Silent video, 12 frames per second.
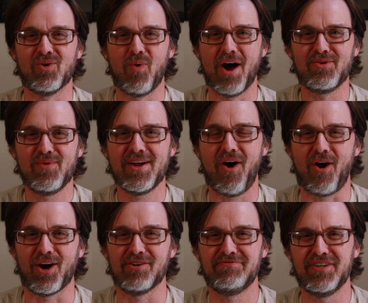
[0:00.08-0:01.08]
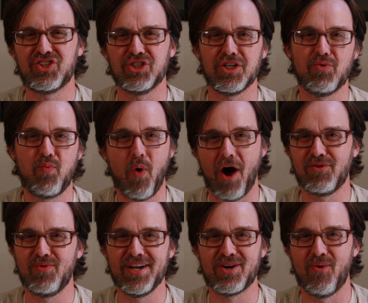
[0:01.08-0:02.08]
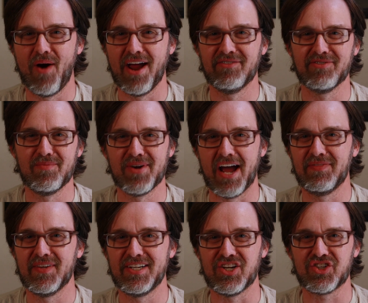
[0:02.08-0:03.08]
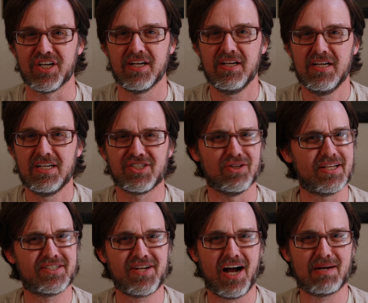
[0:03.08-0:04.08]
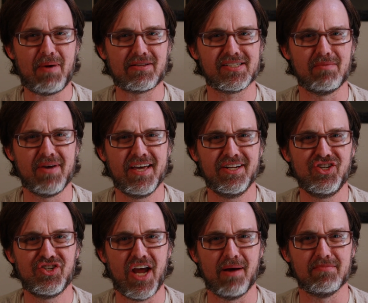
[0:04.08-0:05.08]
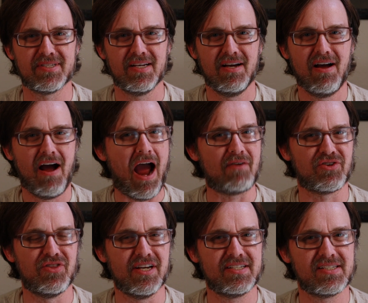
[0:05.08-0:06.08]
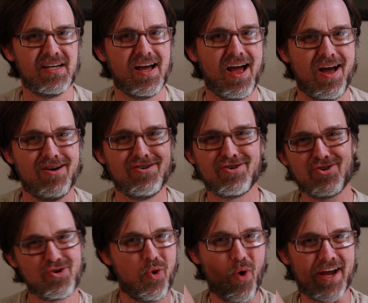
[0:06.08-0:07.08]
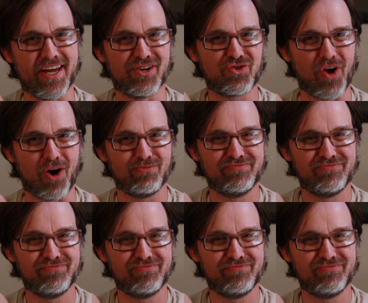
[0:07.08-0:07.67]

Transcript: everyone, we are officially 1 week away from 9th edition, so let's talk about some hidden gems after this quick intro.